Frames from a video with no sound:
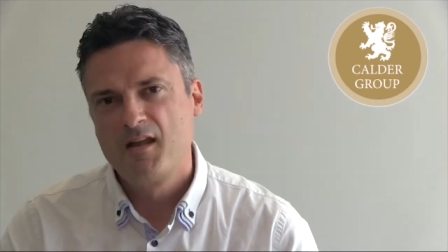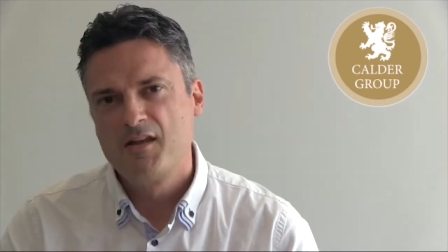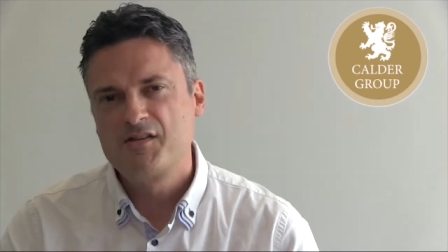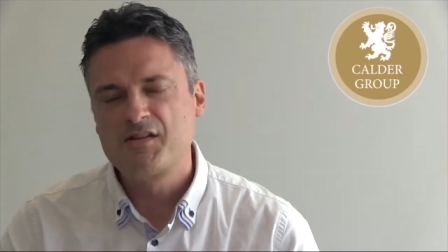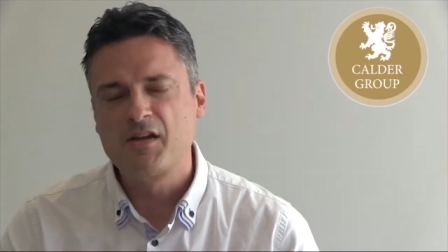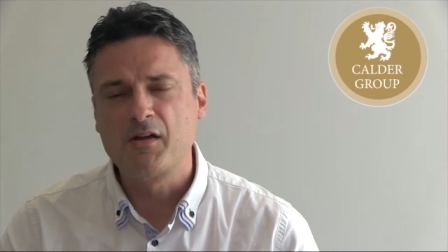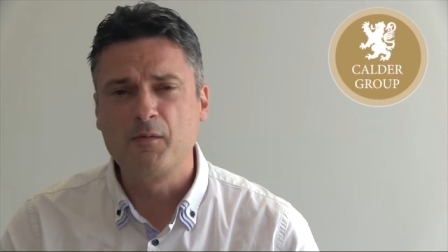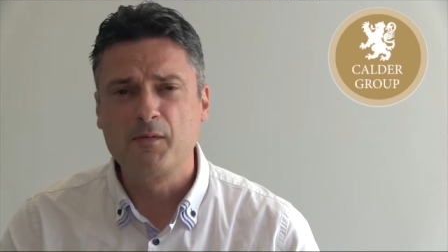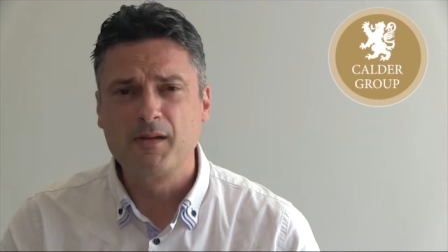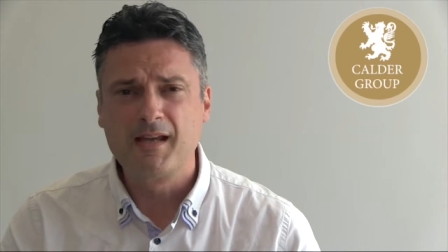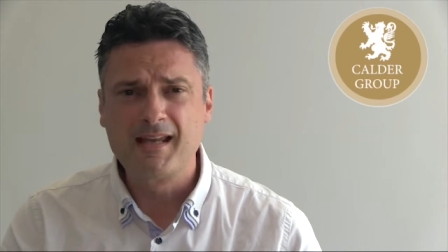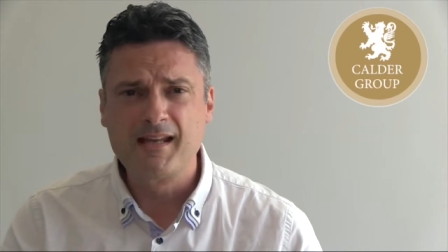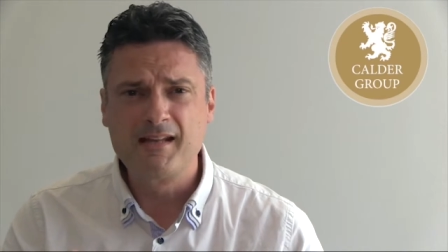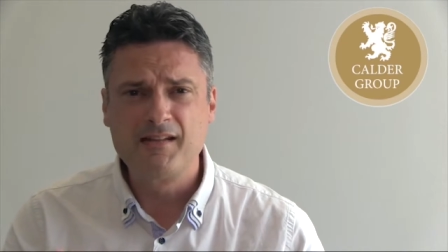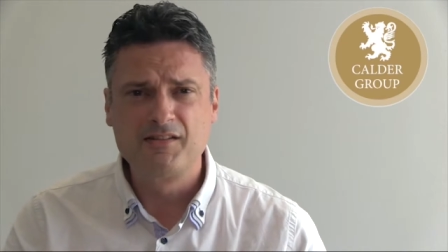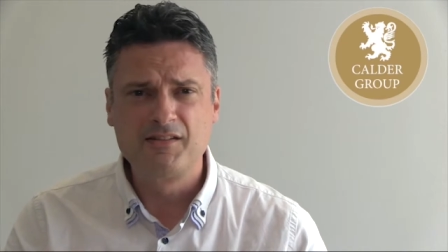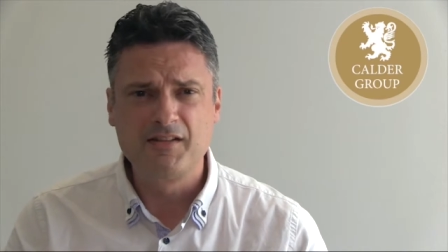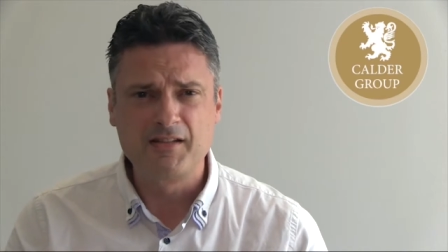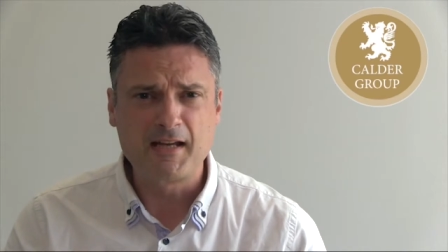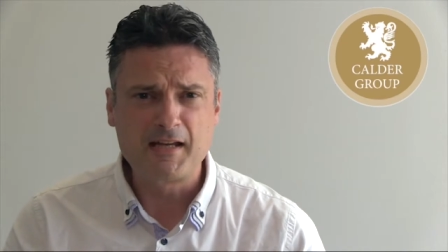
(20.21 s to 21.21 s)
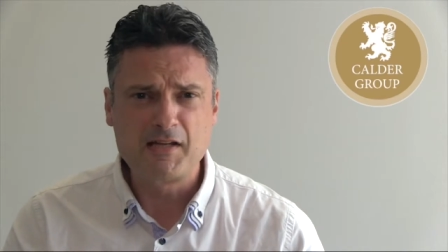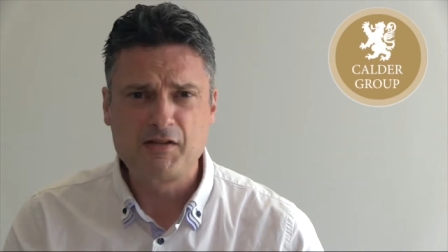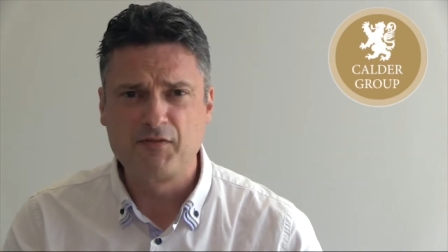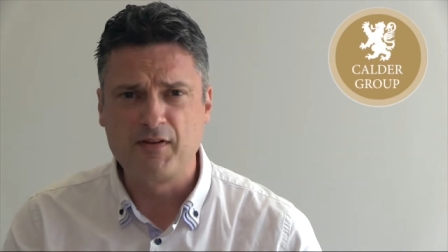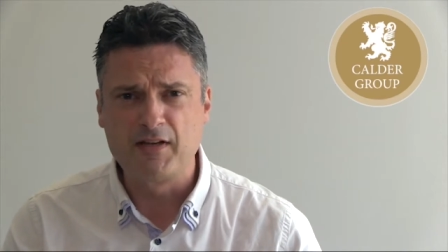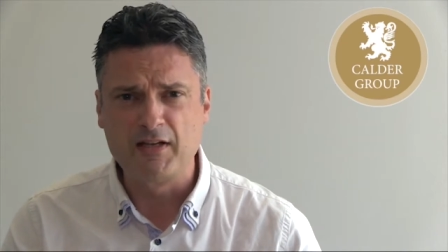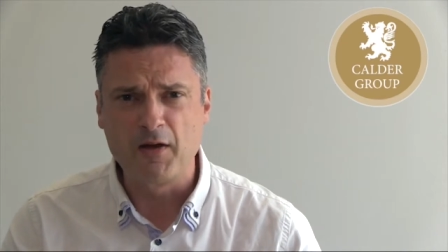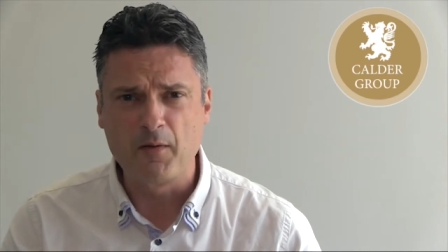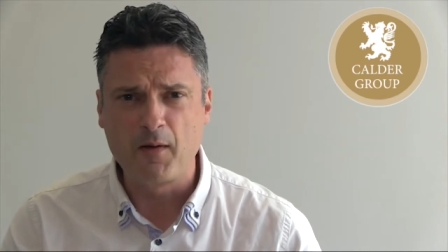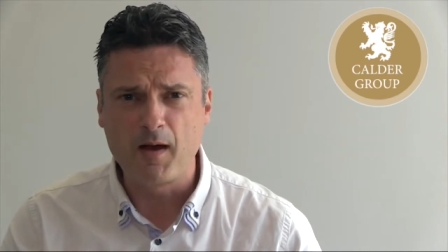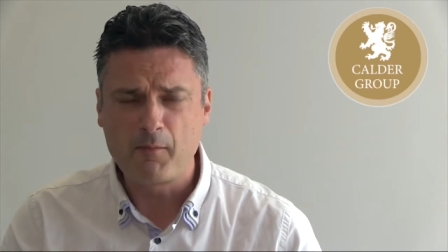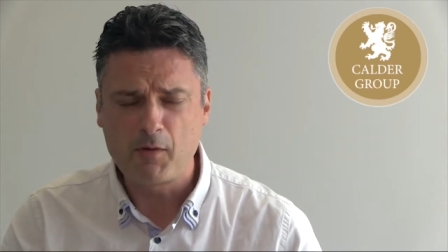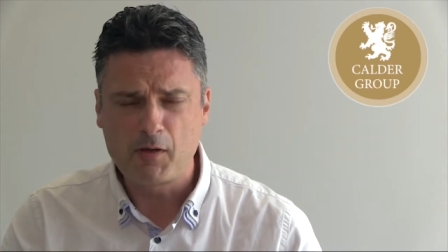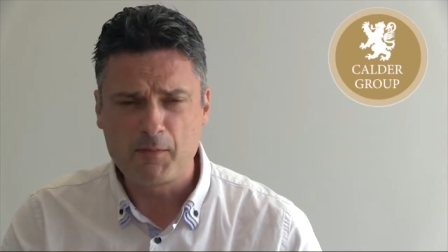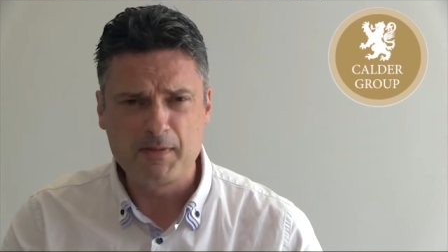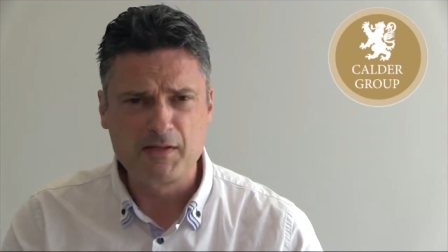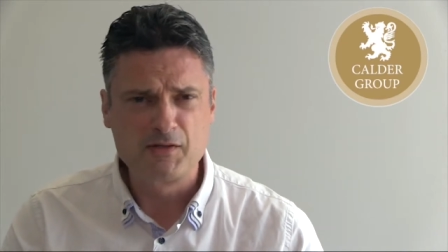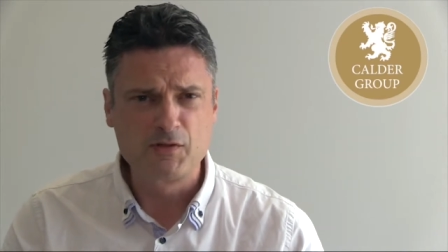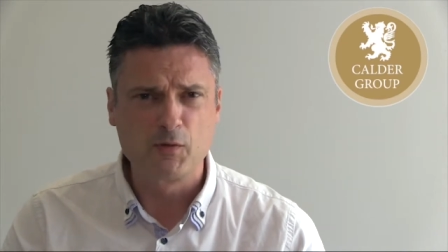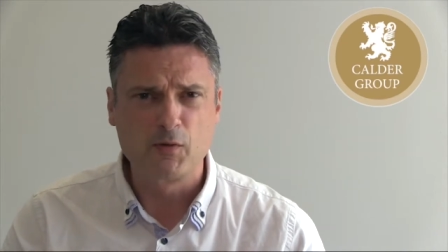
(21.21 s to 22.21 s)
So in today's video I'm going
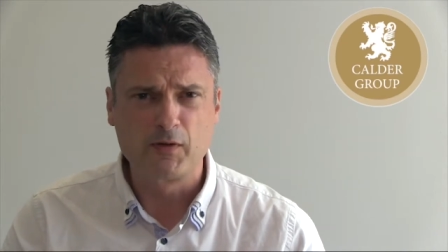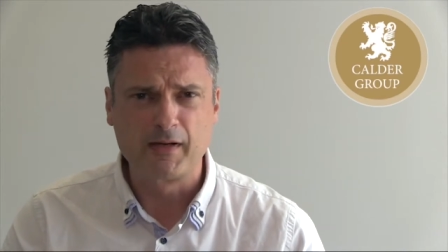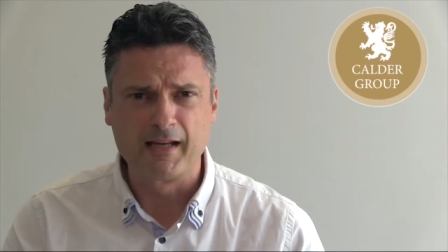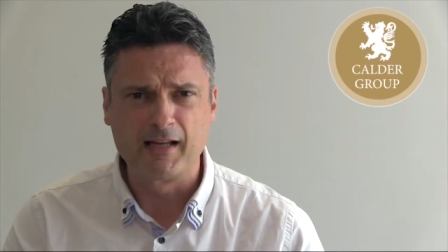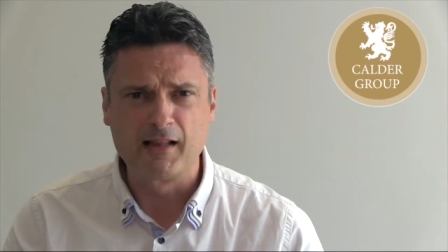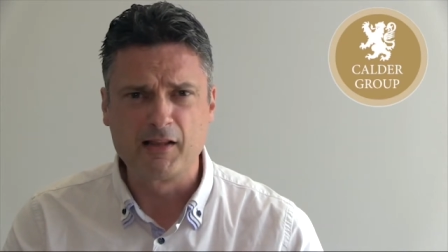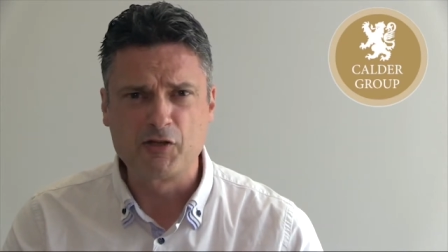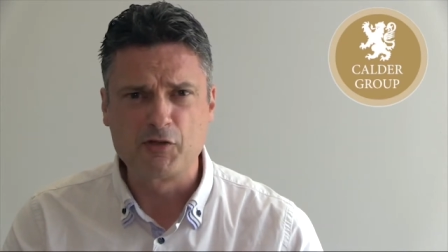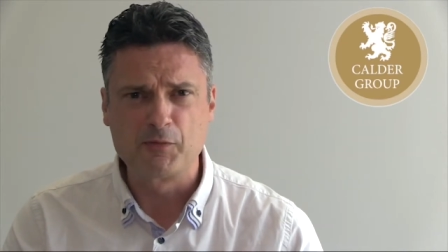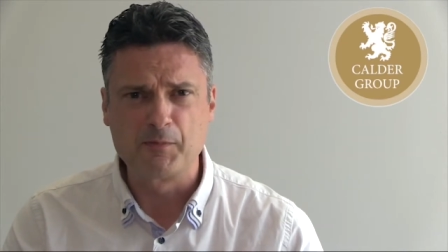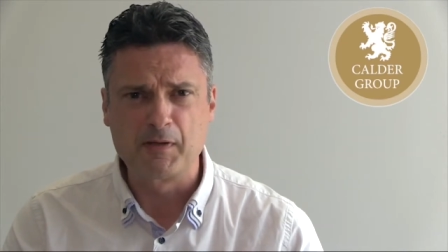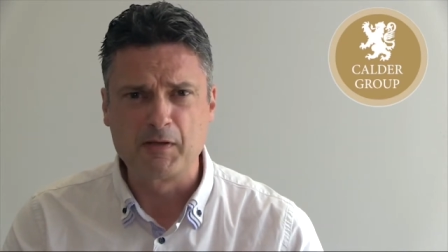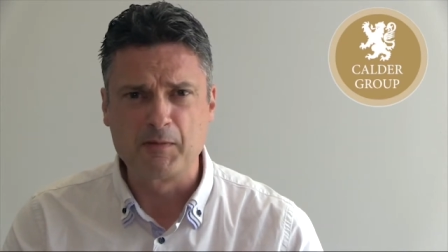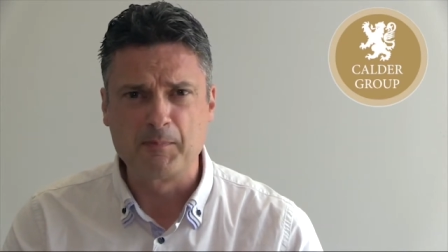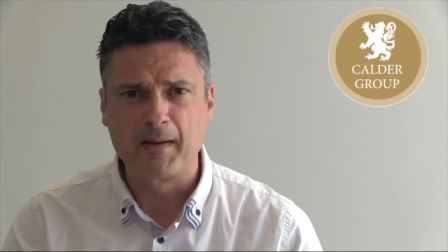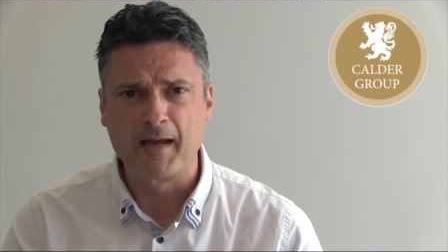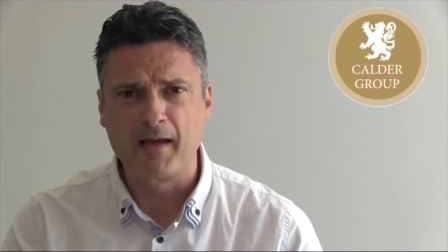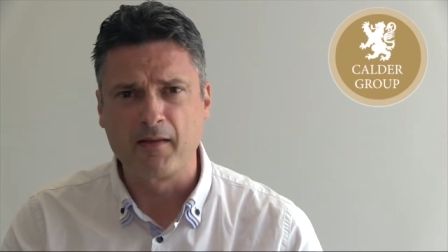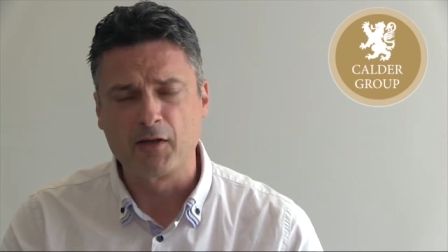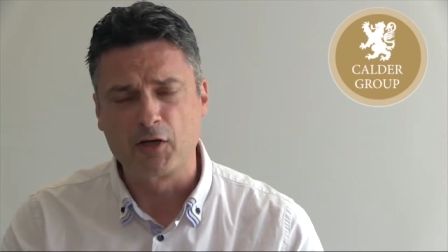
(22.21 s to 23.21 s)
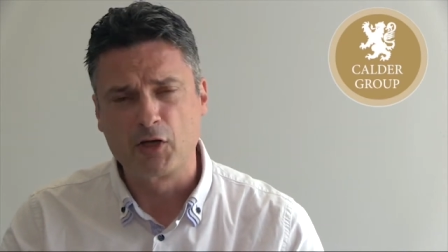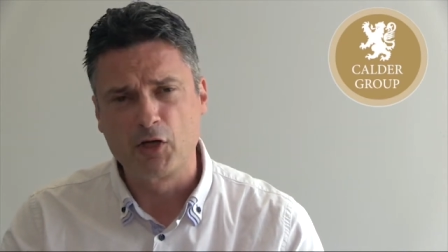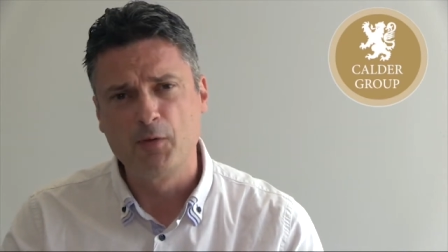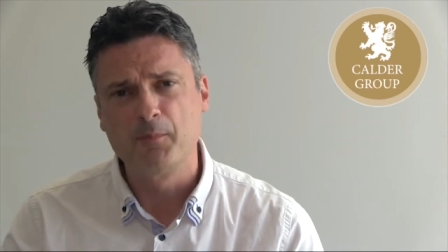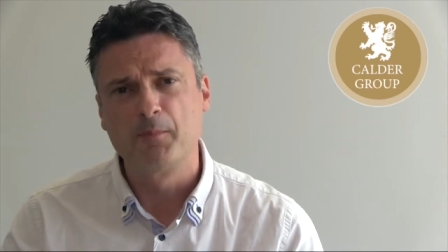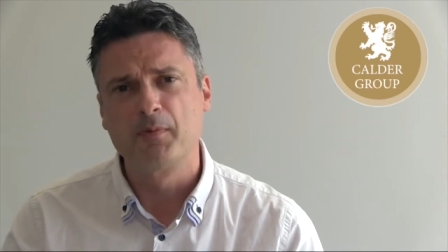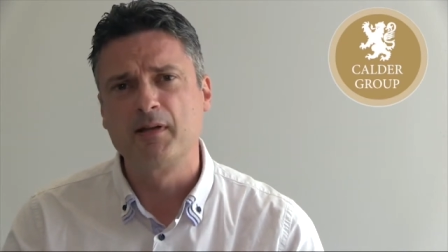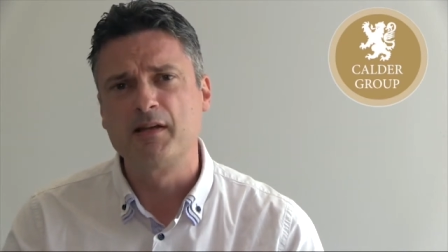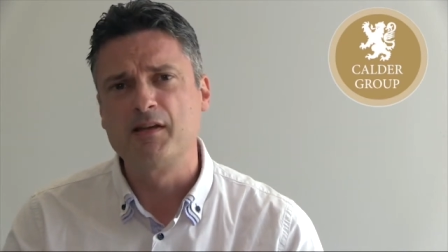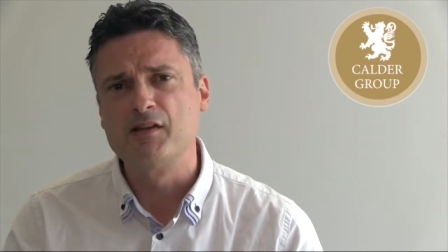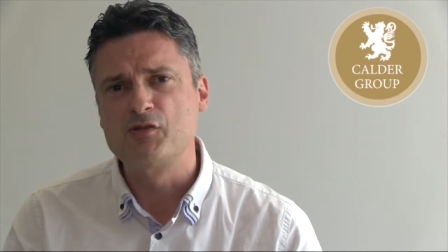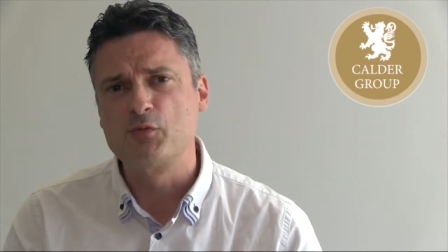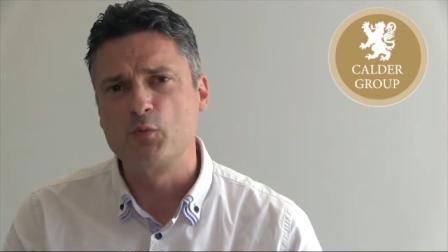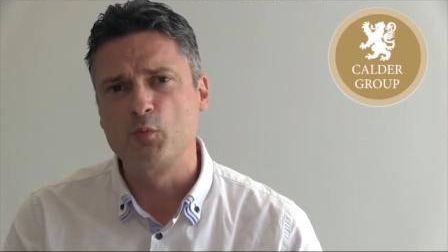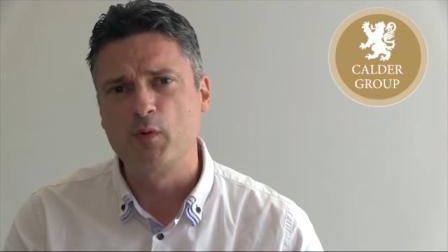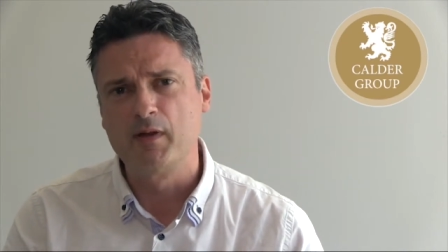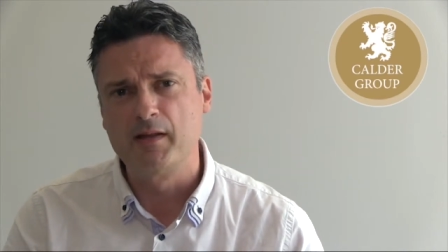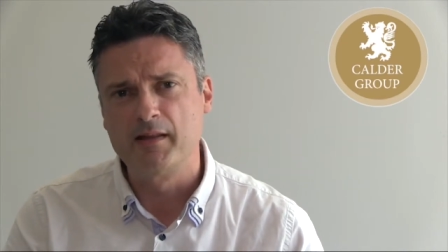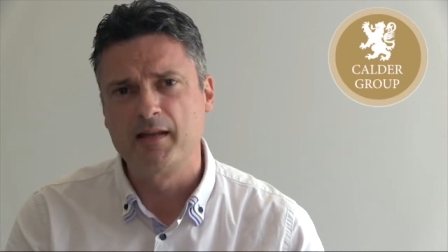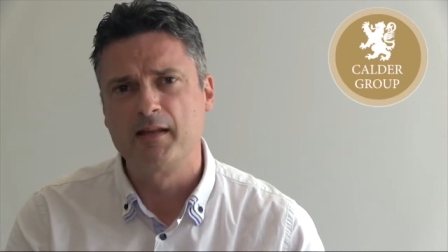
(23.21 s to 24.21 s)
to be talking a little bit about the companies
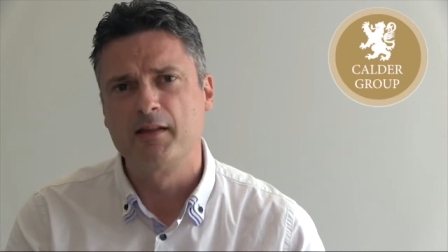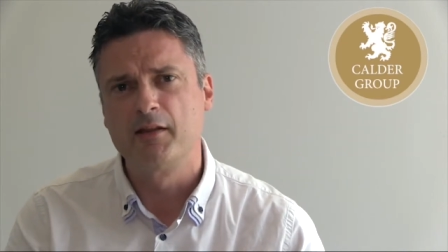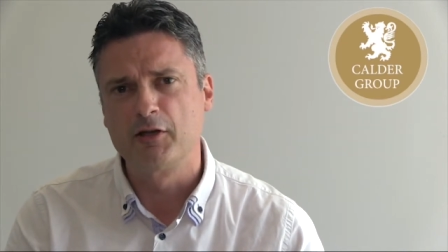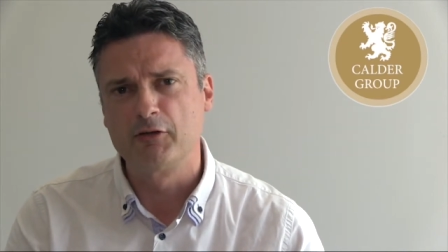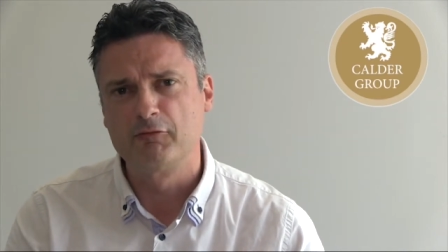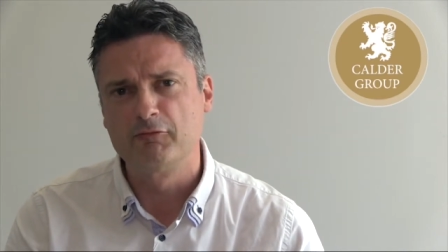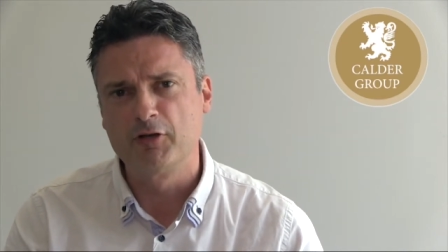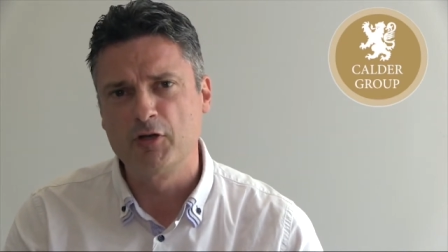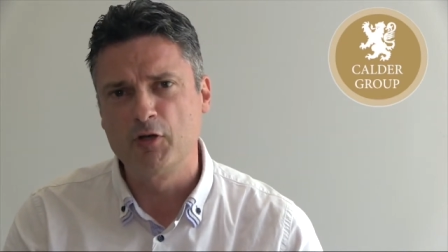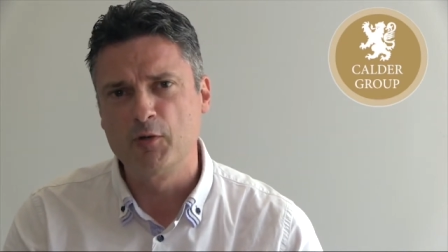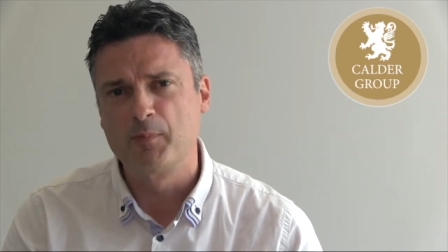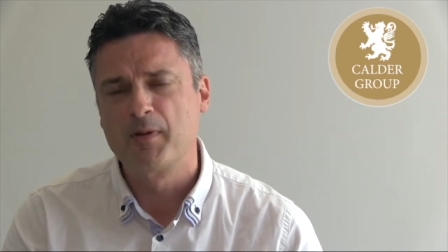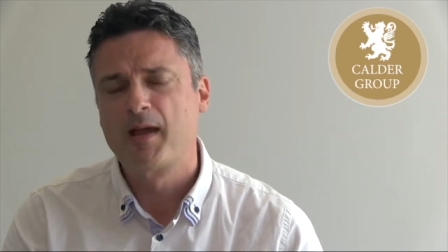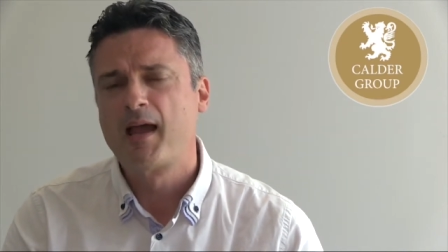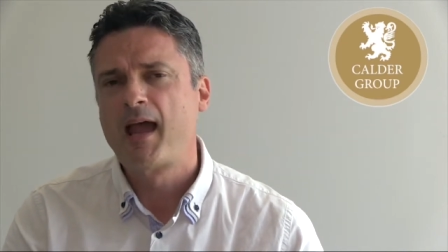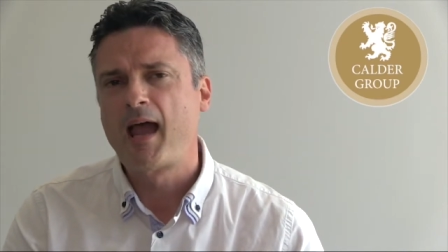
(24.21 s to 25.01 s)
within the group